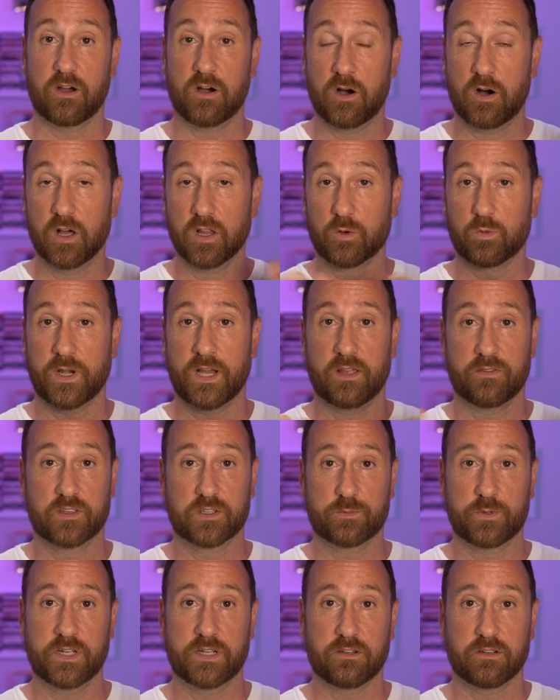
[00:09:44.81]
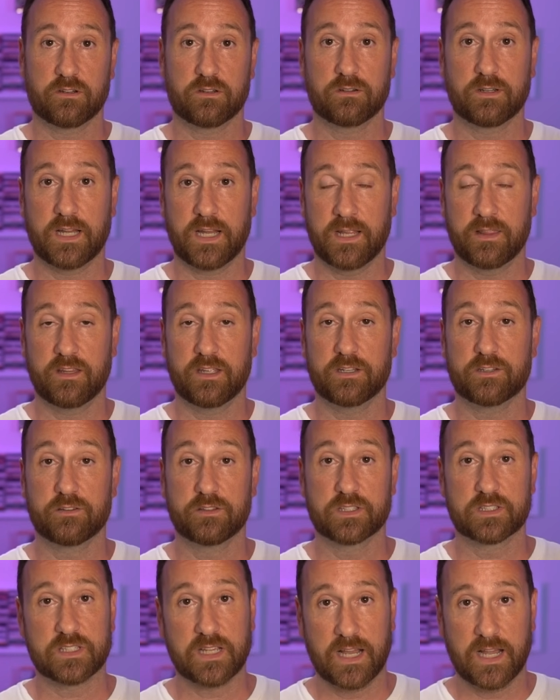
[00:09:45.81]
all around the speaker and then to
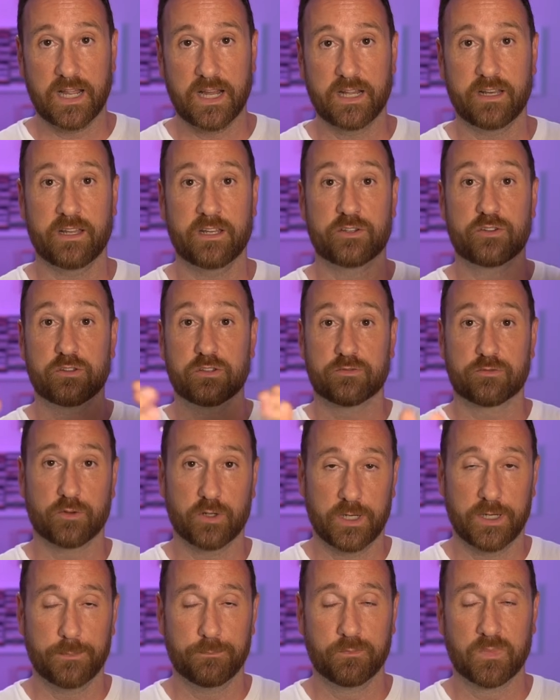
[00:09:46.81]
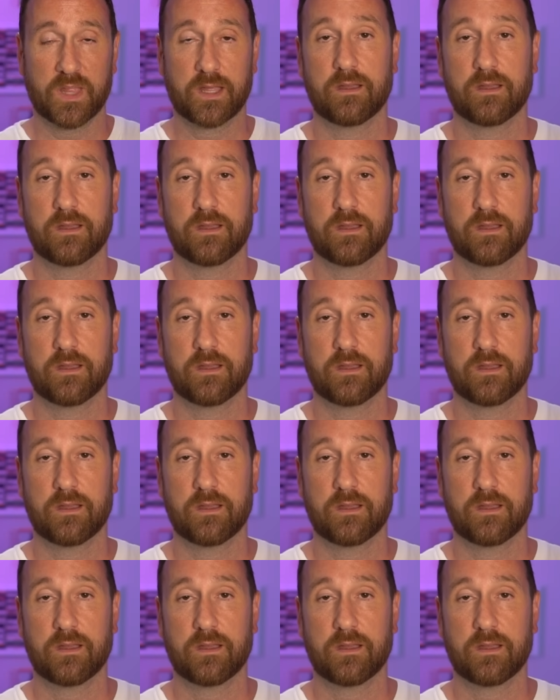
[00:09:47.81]
the side and to the front.